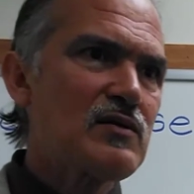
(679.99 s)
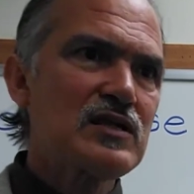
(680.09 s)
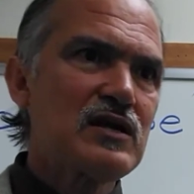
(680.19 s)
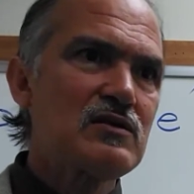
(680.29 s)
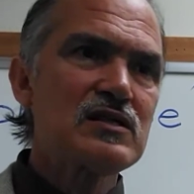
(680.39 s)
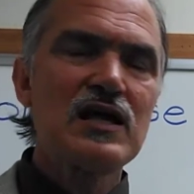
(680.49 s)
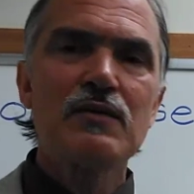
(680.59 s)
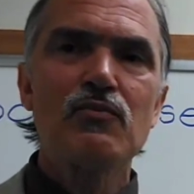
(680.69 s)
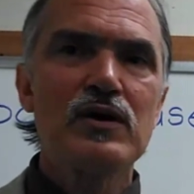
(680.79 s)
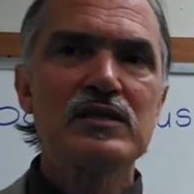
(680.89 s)
I say,
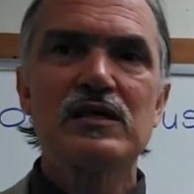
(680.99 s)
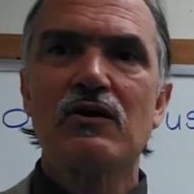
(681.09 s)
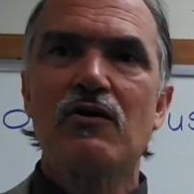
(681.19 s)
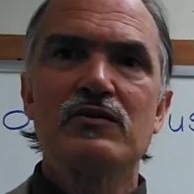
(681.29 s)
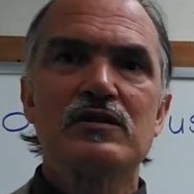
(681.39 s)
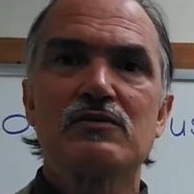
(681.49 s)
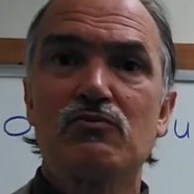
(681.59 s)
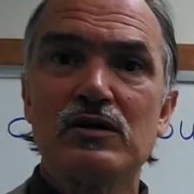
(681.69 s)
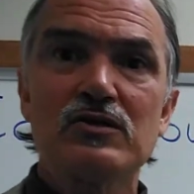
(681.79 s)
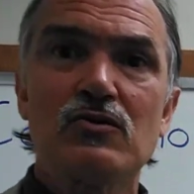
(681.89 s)
stop wasting all of this
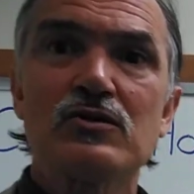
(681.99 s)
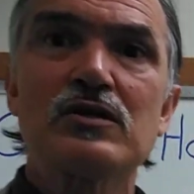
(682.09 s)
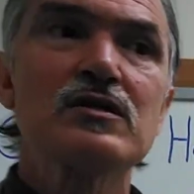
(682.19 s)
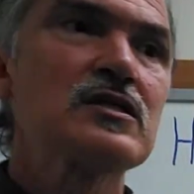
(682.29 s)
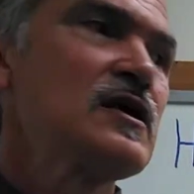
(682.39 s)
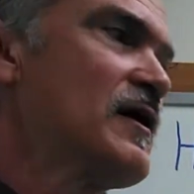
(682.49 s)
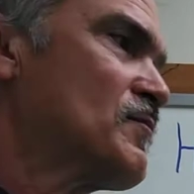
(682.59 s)
resources.